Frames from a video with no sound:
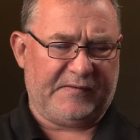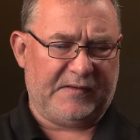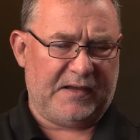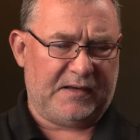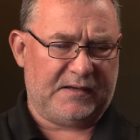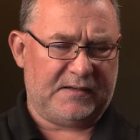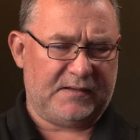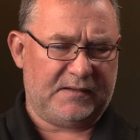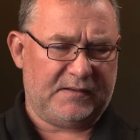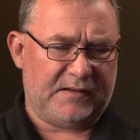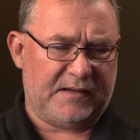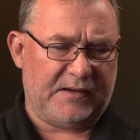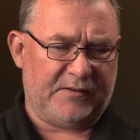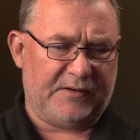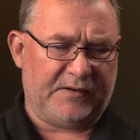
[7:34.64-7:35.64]
that.
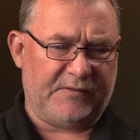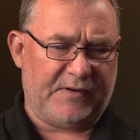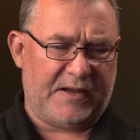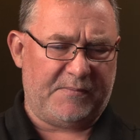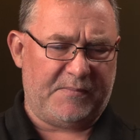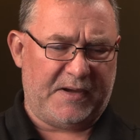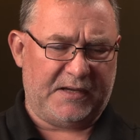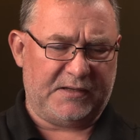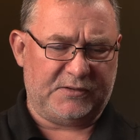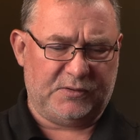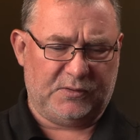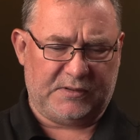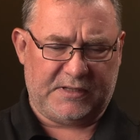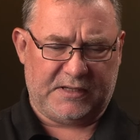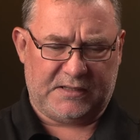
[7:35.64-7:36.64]
I'm going to grab my
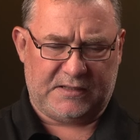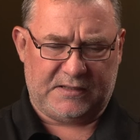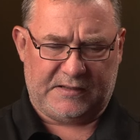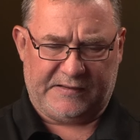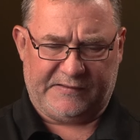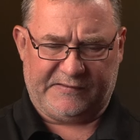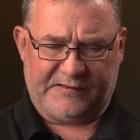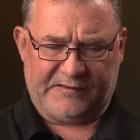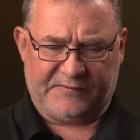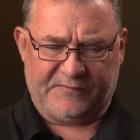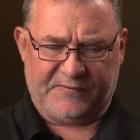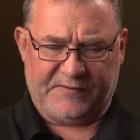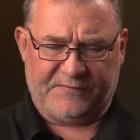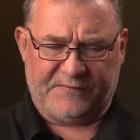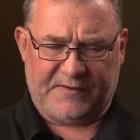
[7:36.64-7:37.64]
toolkit. Let's just
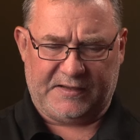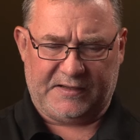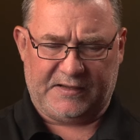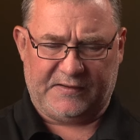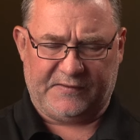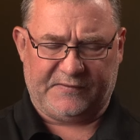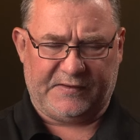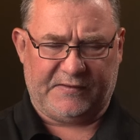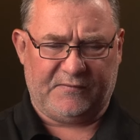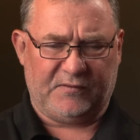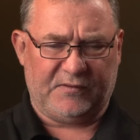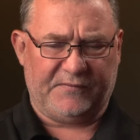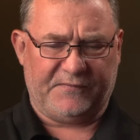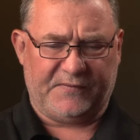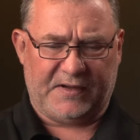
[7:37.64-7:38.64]
verify that I saved
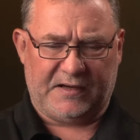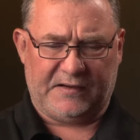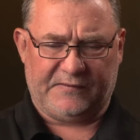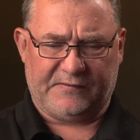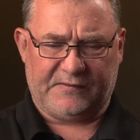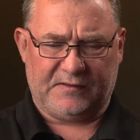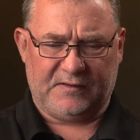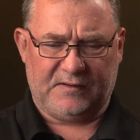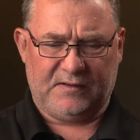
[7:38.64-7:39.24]
all the files,